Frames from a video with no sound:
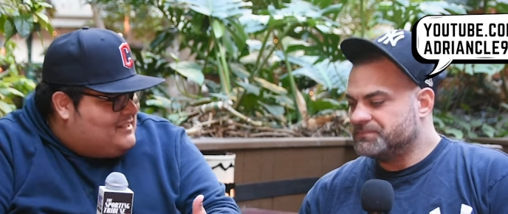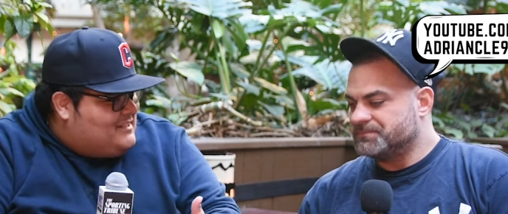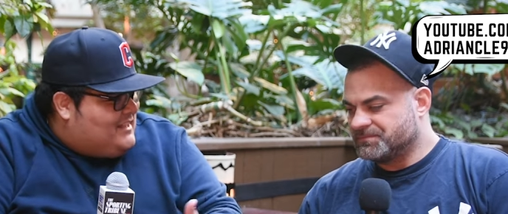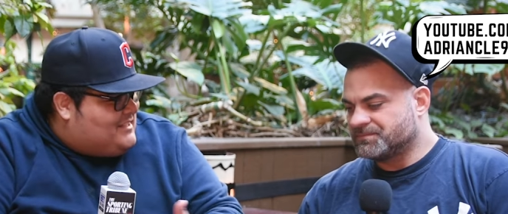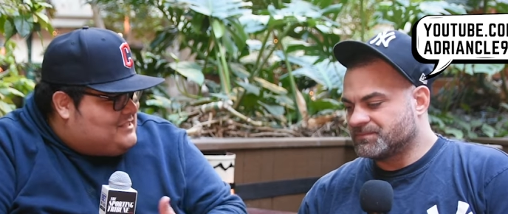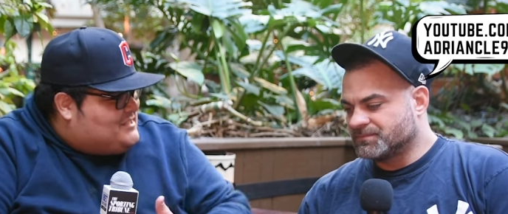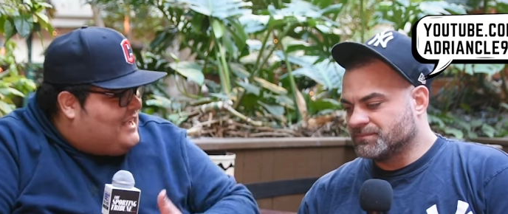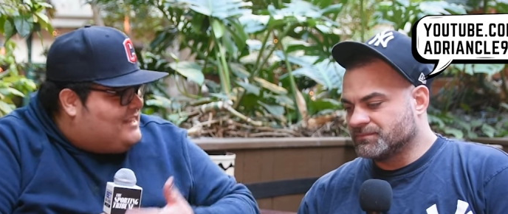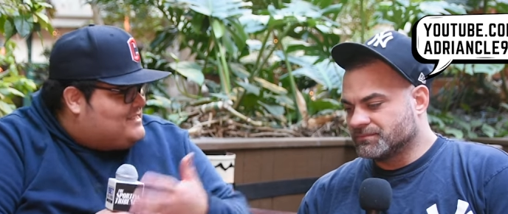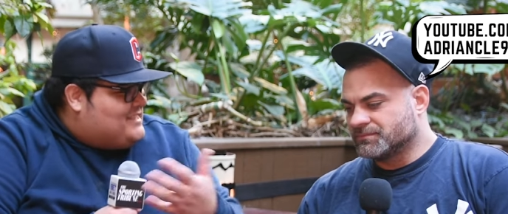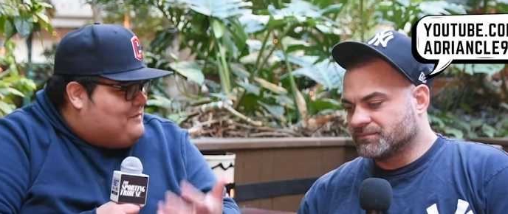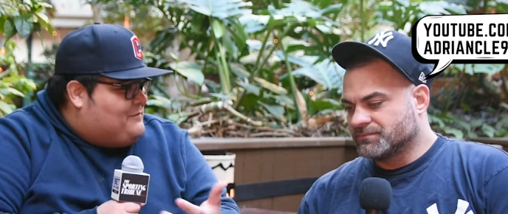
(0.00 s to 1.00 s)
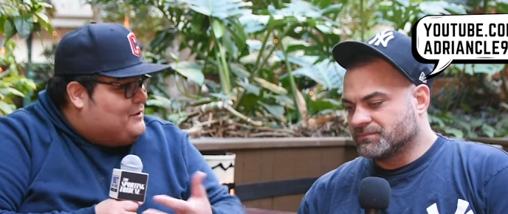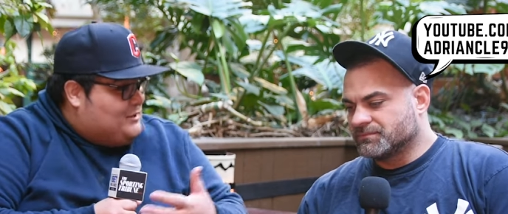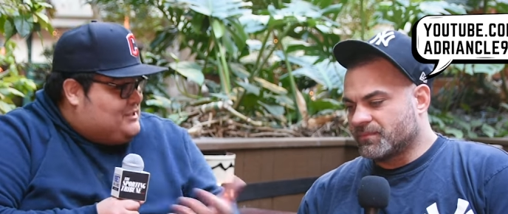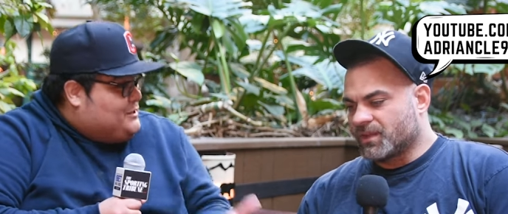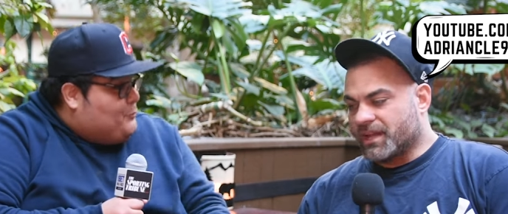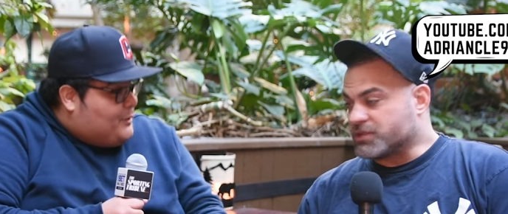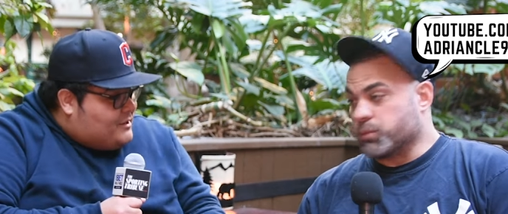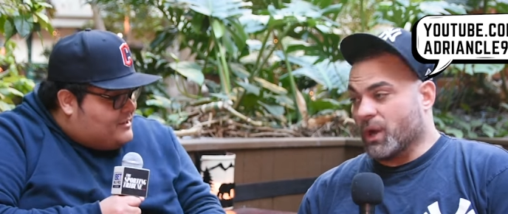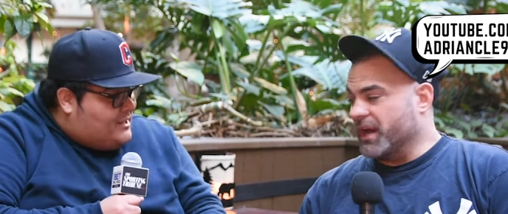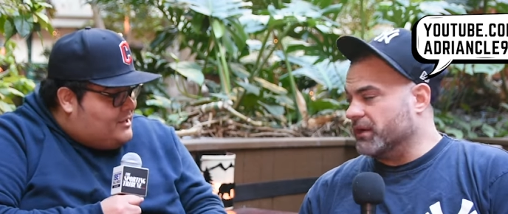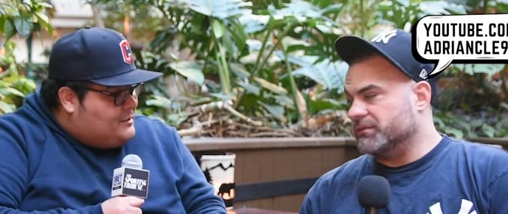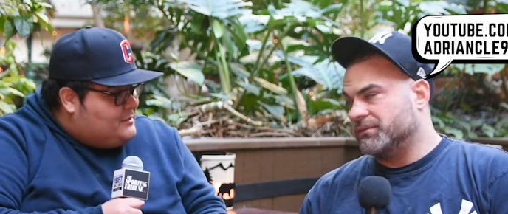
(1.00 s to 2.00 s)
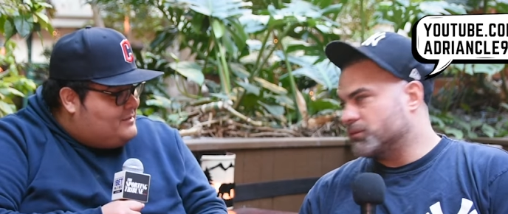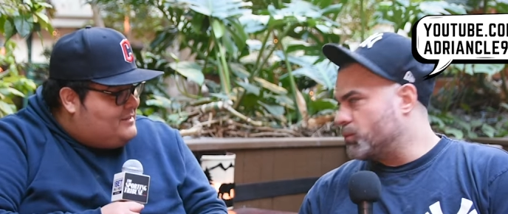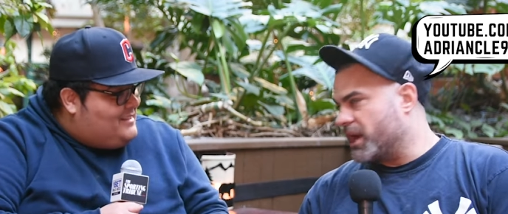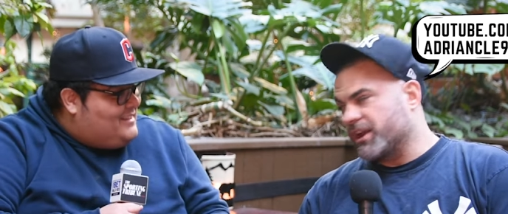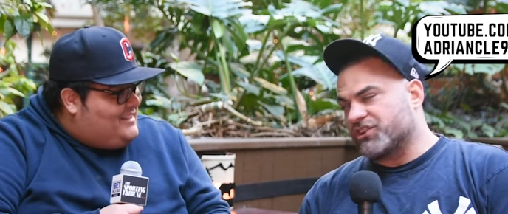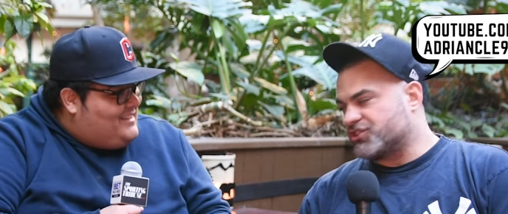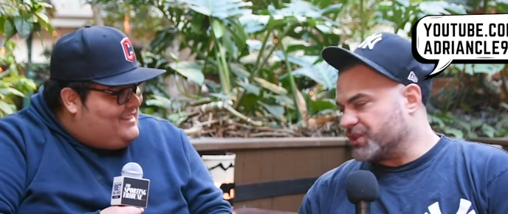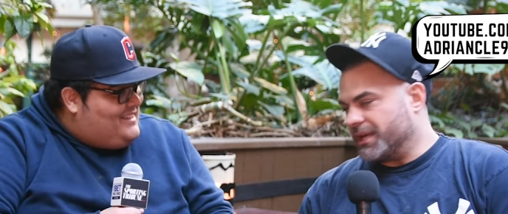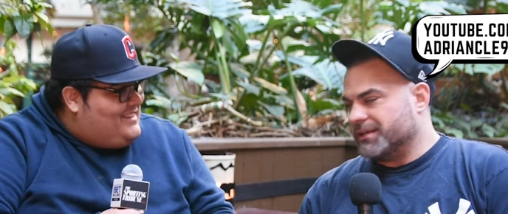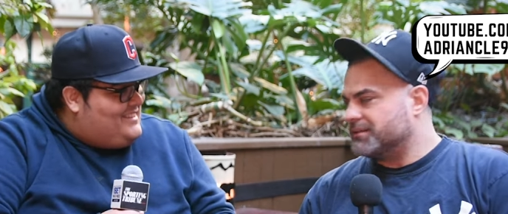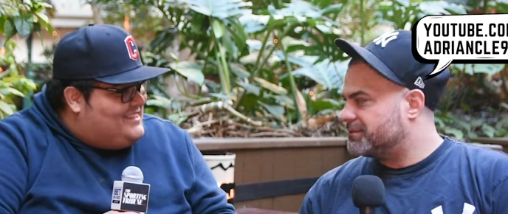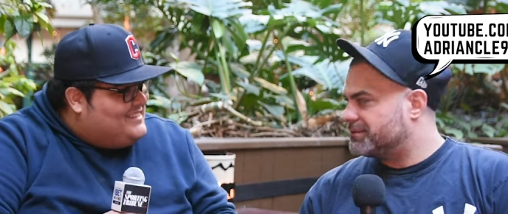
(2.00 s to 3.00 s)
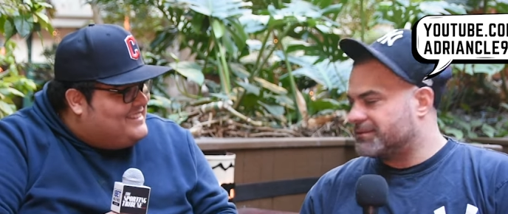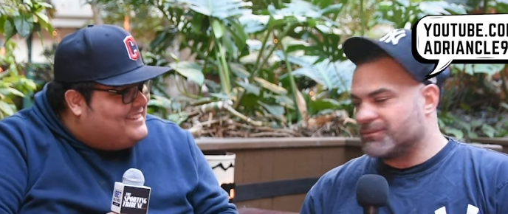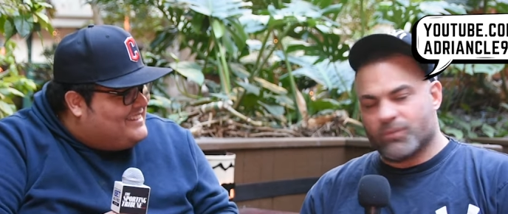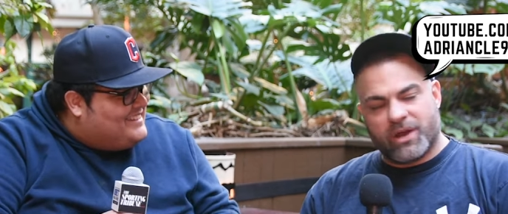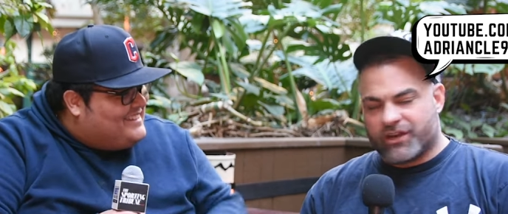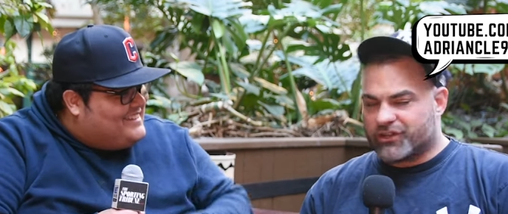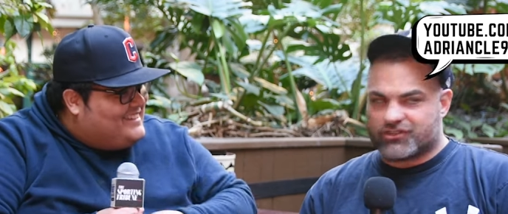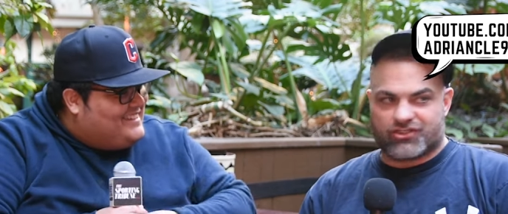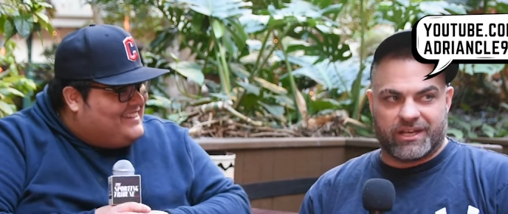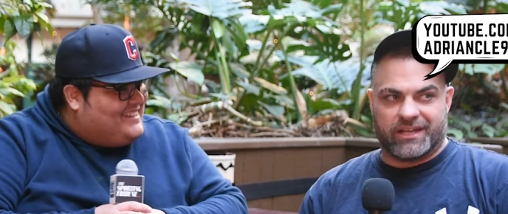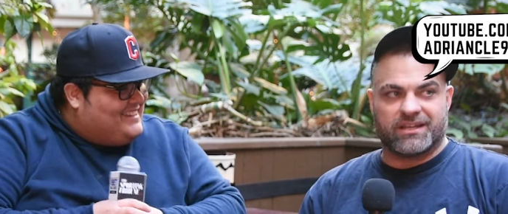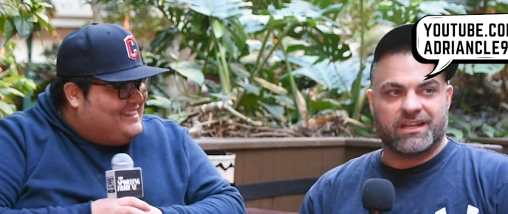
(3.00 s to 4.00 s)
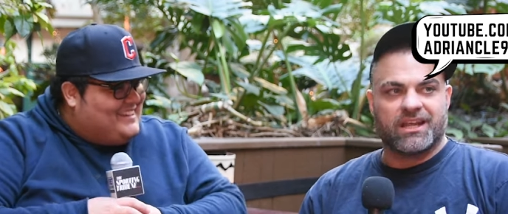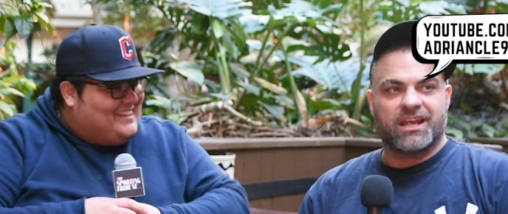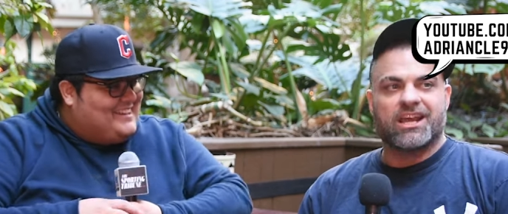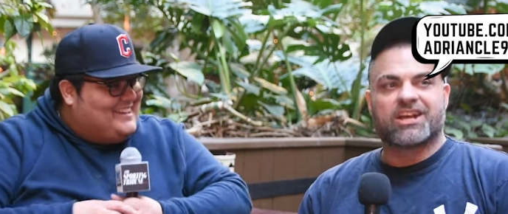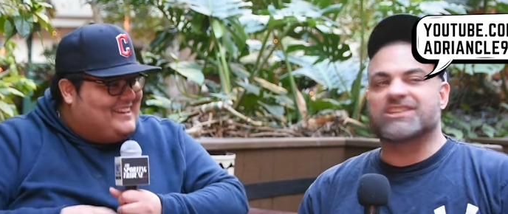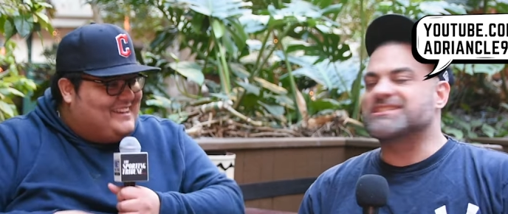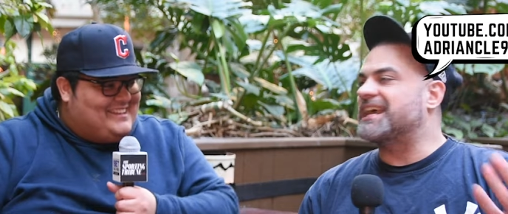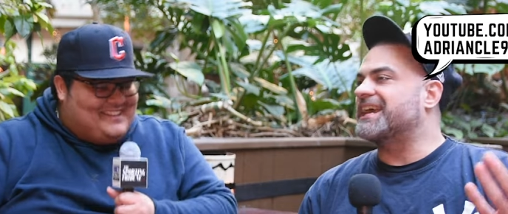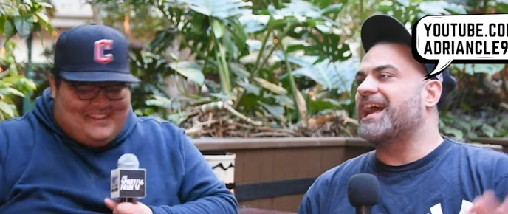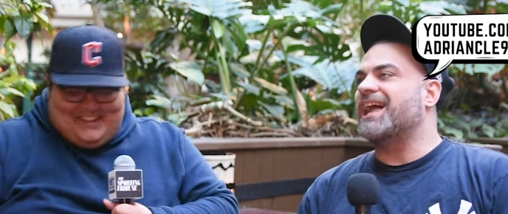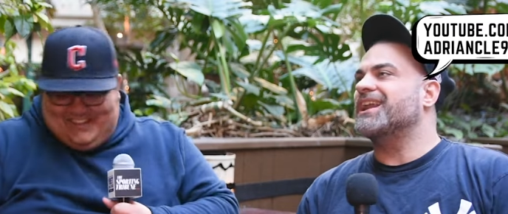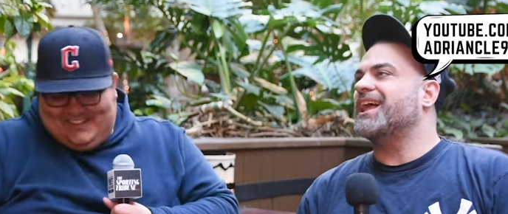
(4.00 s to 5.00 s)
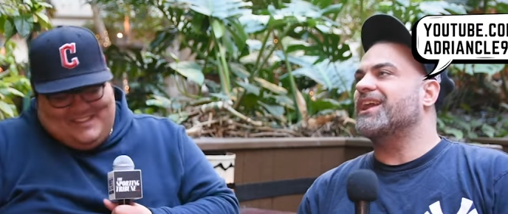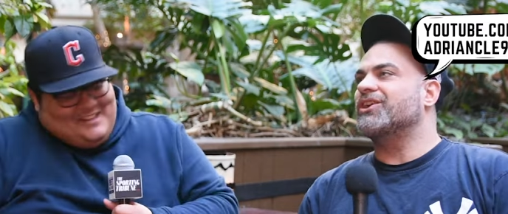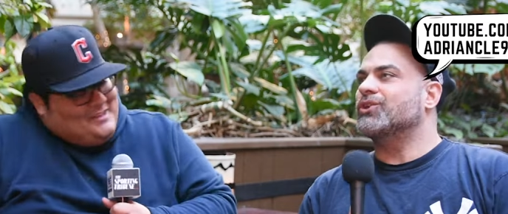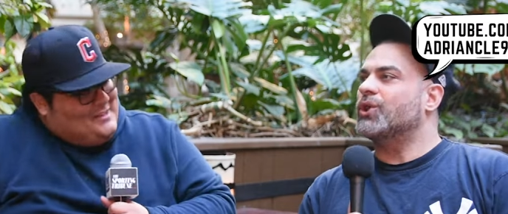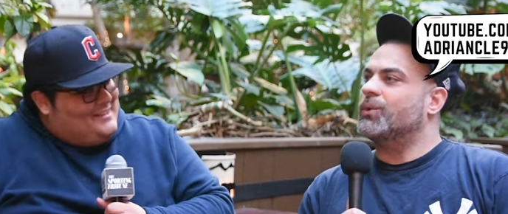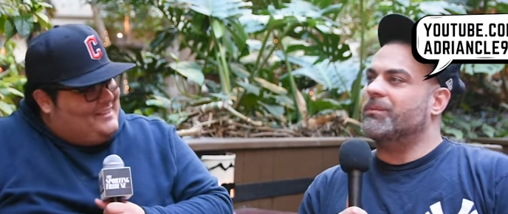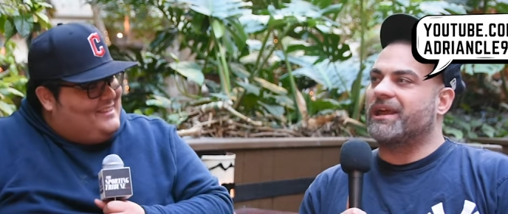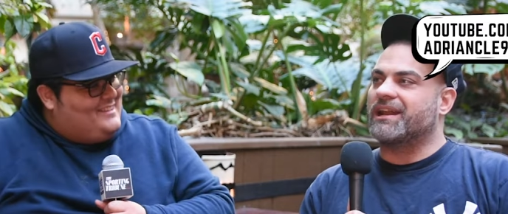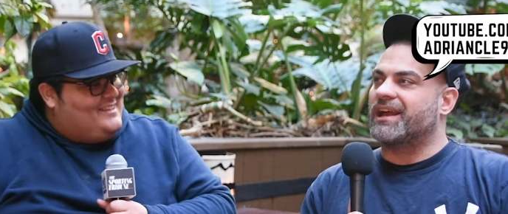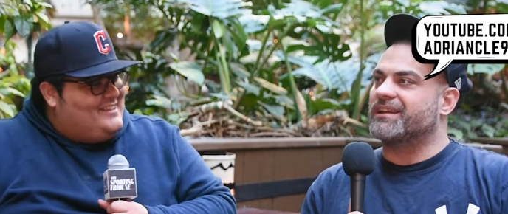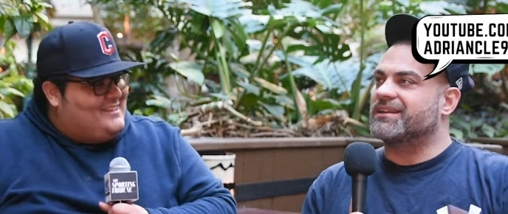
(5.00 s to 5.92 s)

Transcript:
Speaker 1: like just how does that feel? Is it it's weird, weird to
Speaker 2: you? Weird as shit. weird as shit. Cause like I, I don't know, man. I,